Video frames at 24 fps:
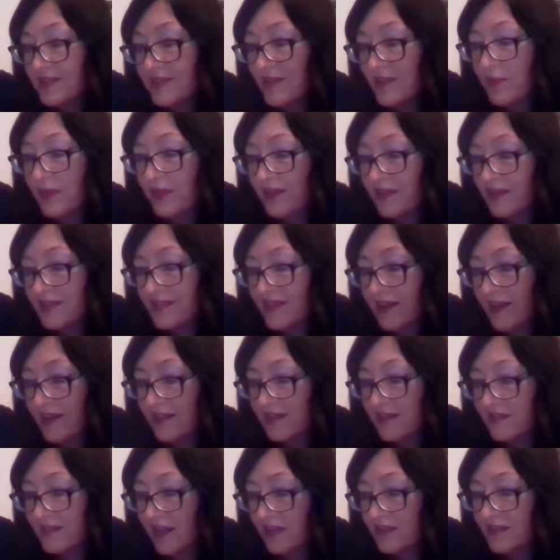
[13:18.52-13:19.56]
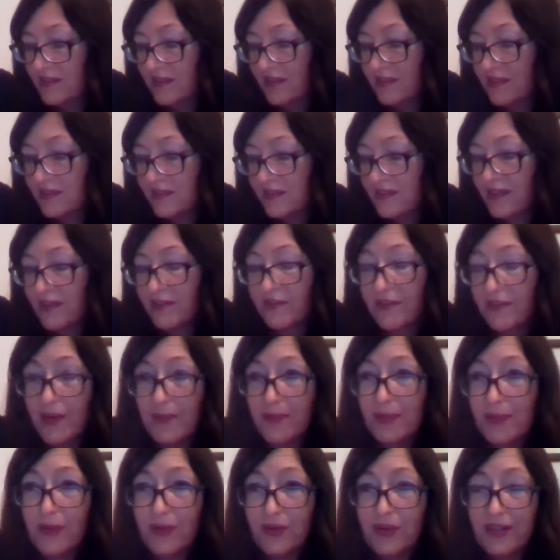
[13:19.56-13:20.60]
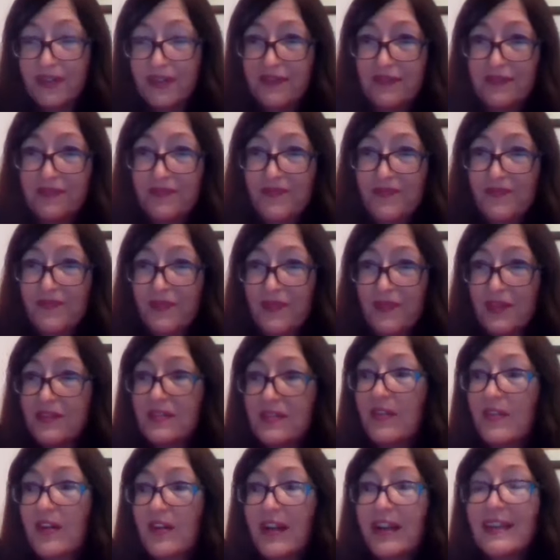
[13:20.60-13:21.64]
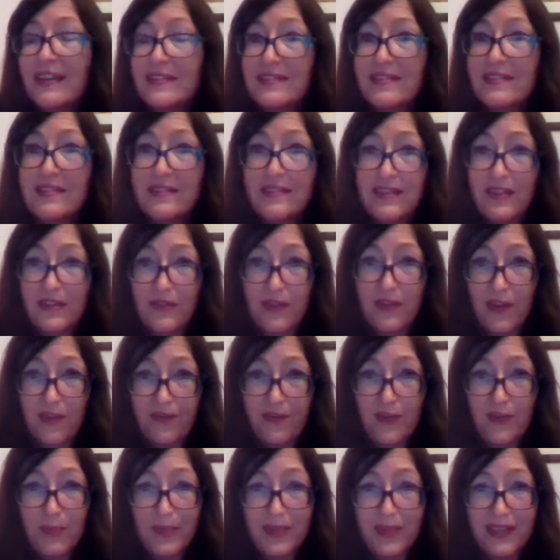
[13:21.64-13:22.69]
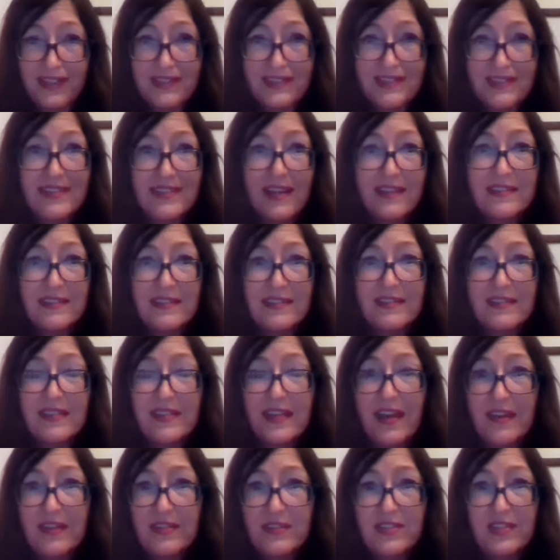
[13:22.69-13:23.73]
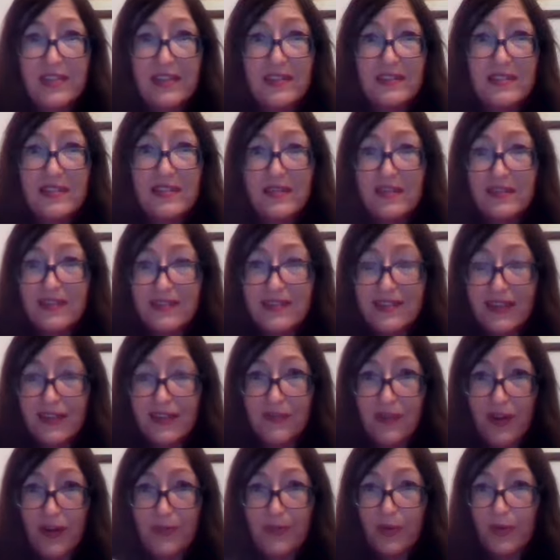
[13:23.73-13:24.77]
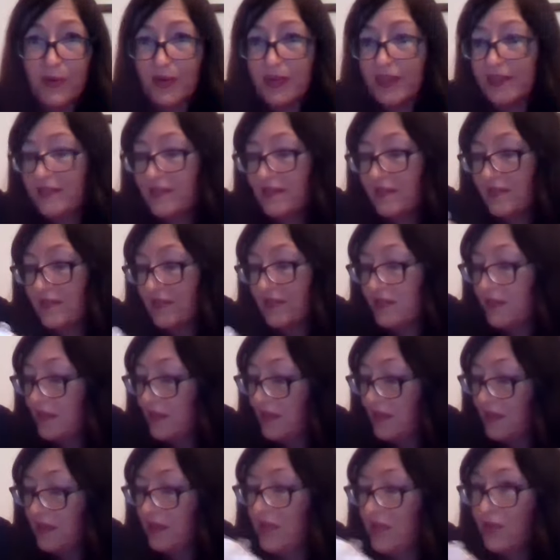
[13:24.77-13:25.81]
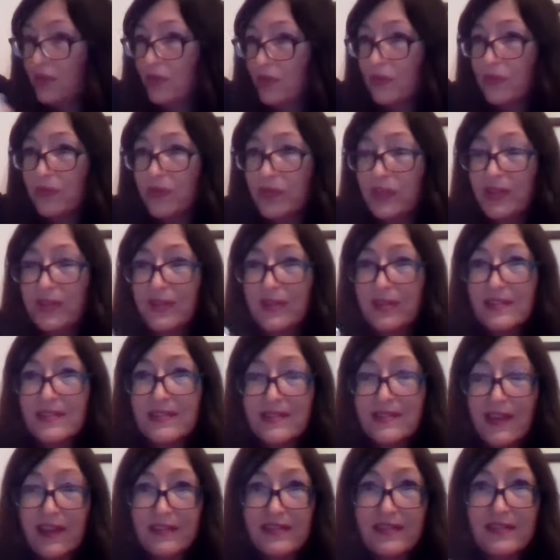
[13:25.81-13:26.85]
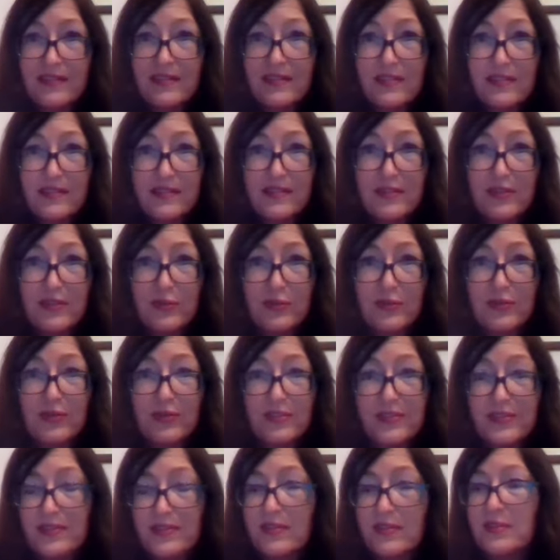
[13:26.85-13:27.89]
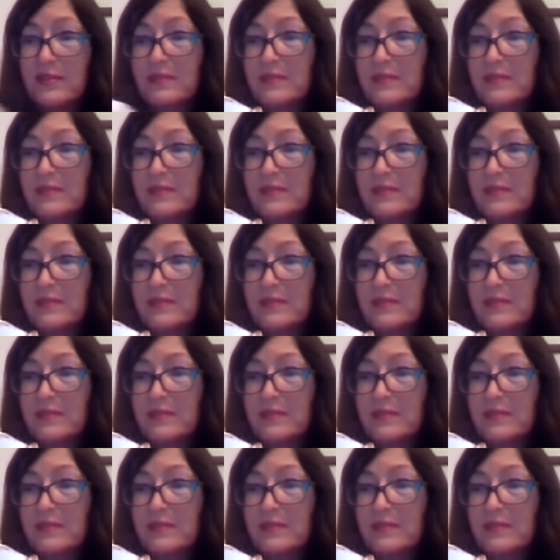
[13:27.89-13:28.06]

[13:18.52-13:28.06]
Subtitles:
When I say send to the 0 point, so clear to zero for me is sending the energy to the 0 point, or you can send it to source.